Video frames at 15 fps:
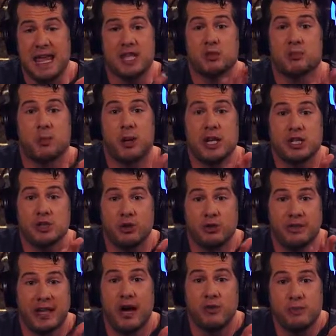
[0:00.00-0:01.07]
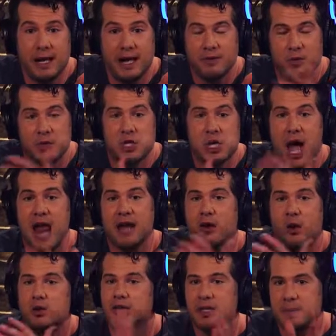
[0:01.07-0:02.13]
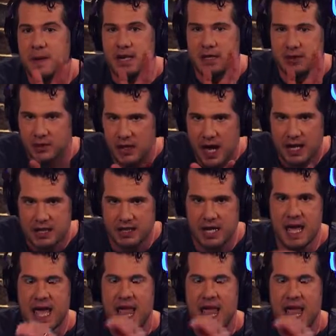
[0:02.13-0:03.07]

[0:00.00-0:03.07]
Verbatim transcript: inspirational soundbite would not only be dishonest,